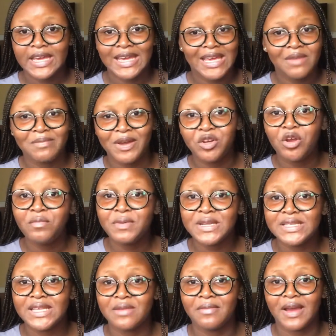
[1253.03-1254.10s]
It might not be the
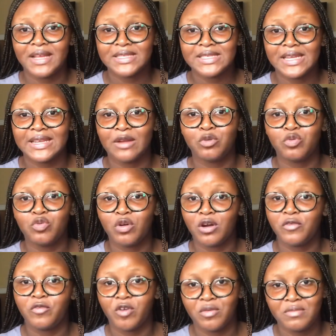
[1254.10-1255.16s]
same answer that will work
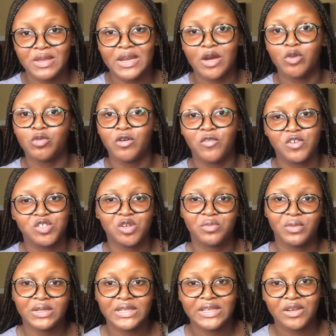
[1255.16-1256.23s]
for me that will work for
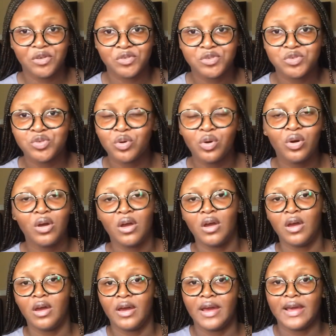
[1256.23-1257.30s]
somebody else. So
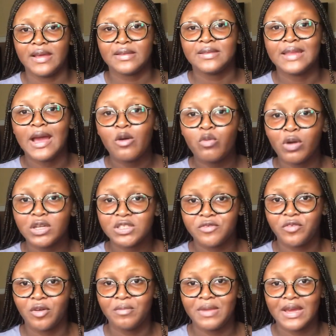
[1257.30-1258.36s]
that worked
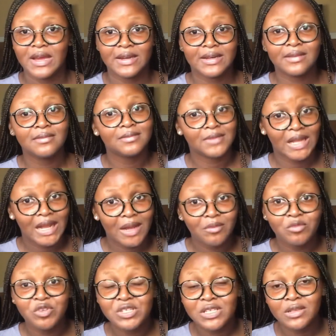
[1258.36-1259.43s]
for me, and I'm
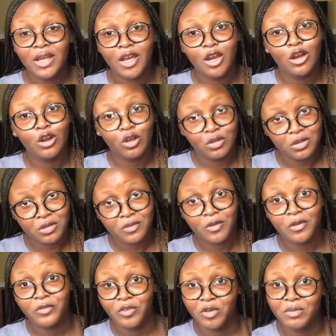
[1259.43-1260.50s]
using a cloth for
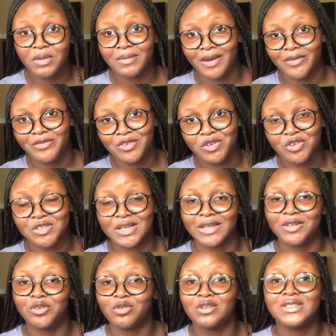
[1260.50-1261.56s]
filming my videos
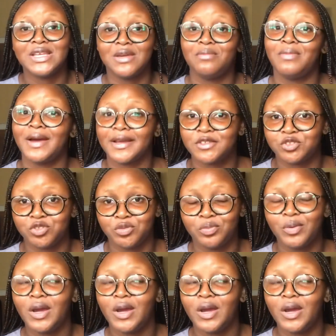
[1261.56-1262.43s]
and not a backdrop.